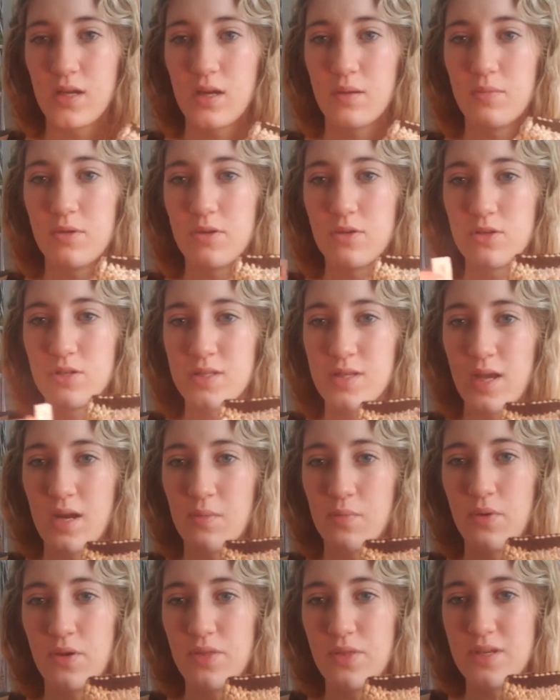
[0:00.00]
um, you can just kind
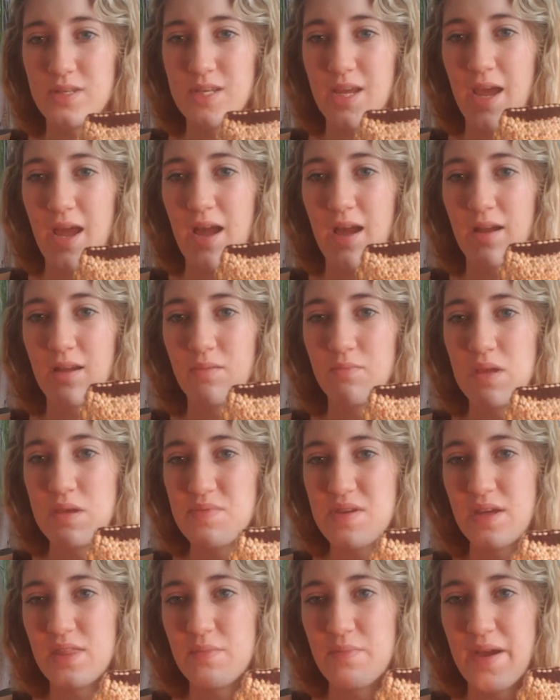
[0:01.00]
of put the tag
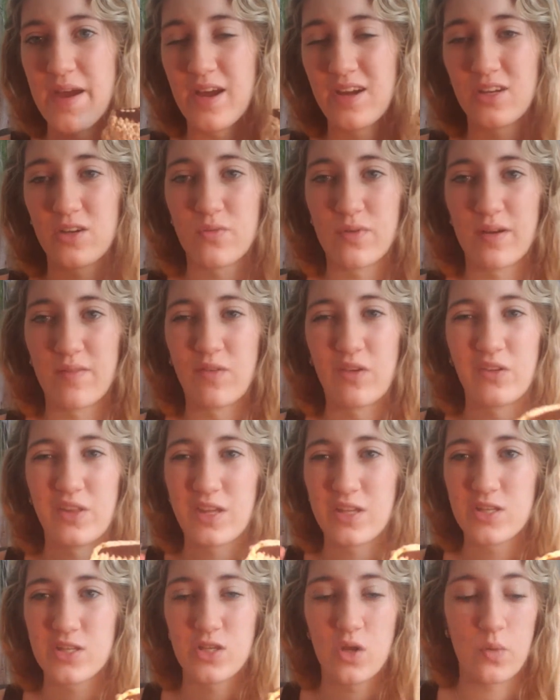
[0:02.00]
maybe on the back or whatever,
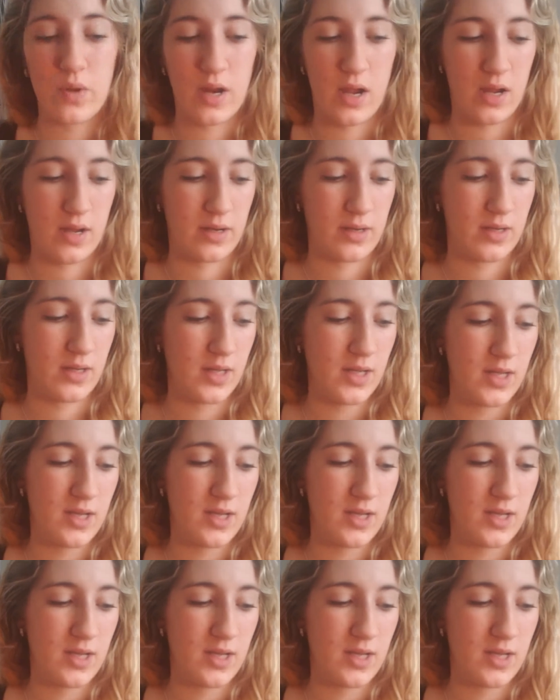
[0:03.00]
like sew it on.